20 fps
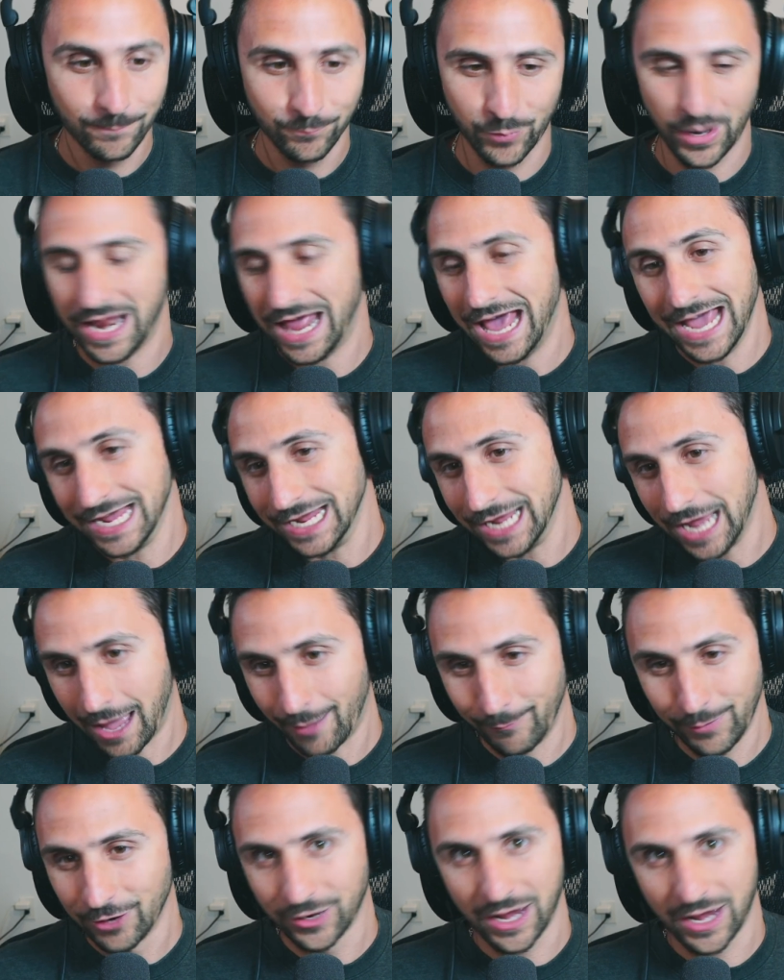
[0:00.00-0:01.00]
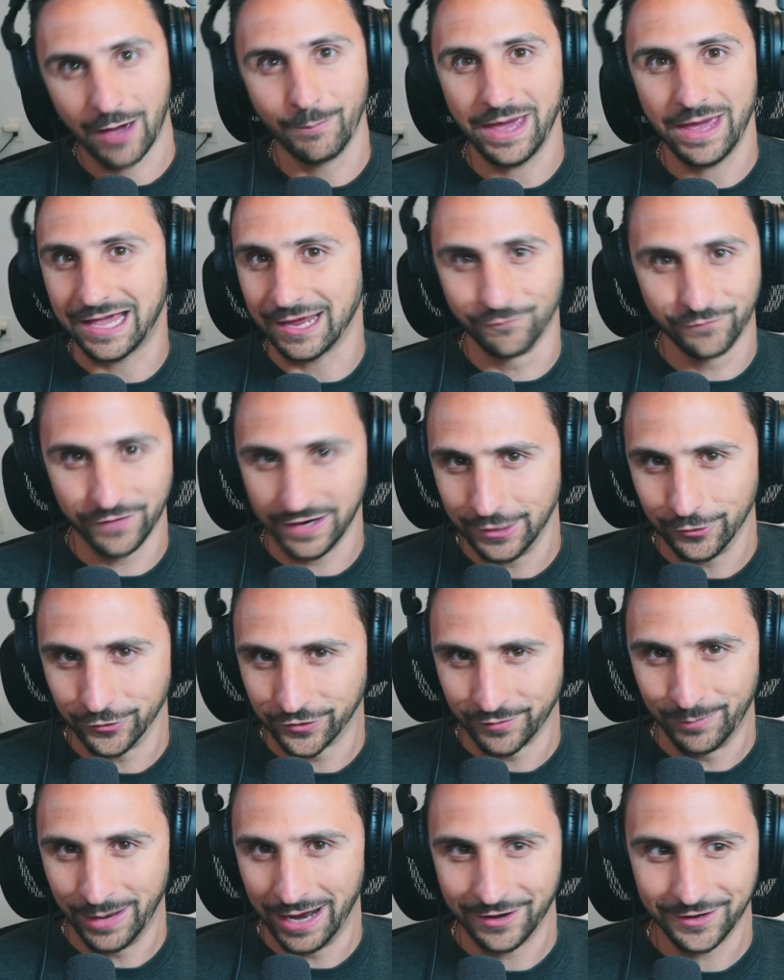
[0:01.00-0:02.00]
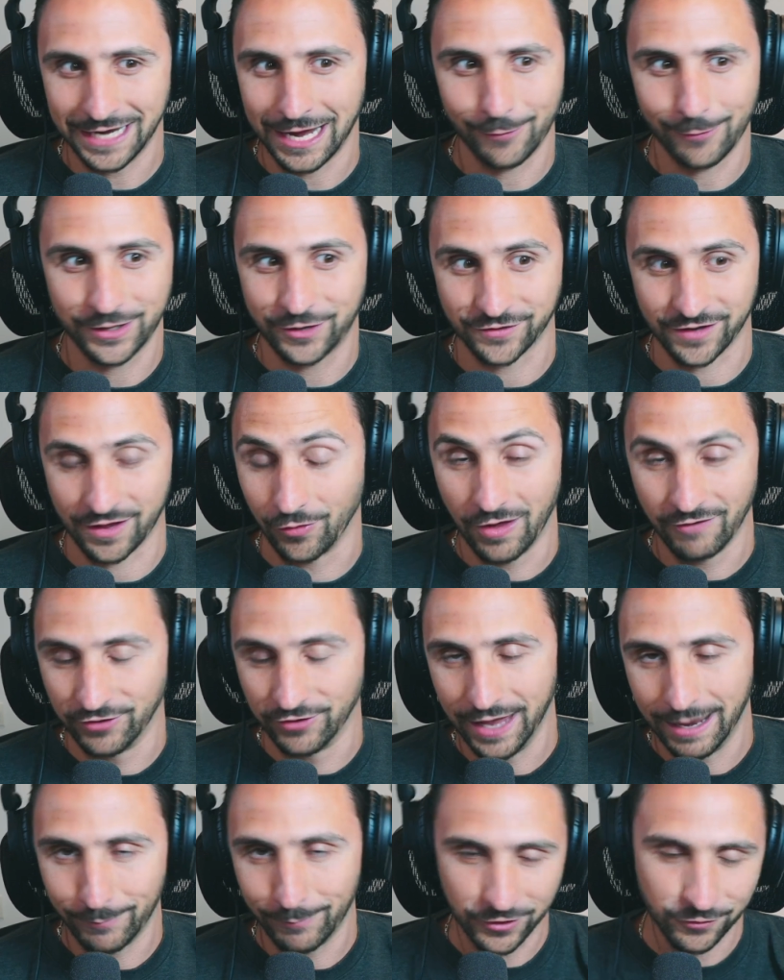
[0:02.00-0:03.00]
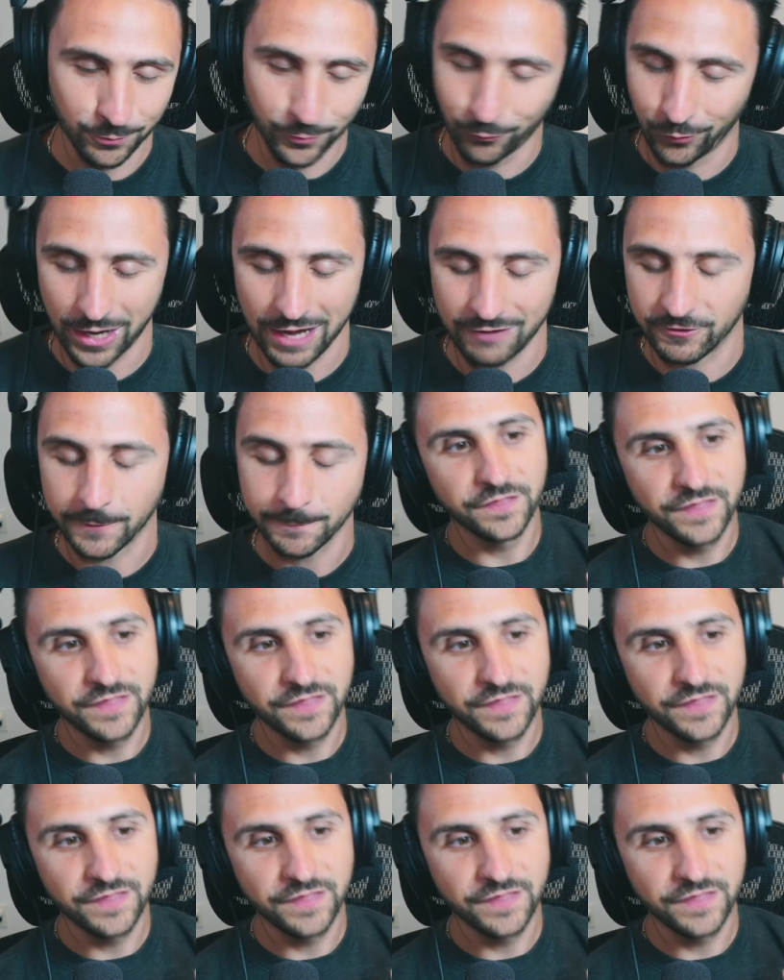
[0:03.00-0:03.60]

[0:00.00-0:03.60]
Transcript: but hey, I'm here now making videos about it now because I love it that much, but whatever.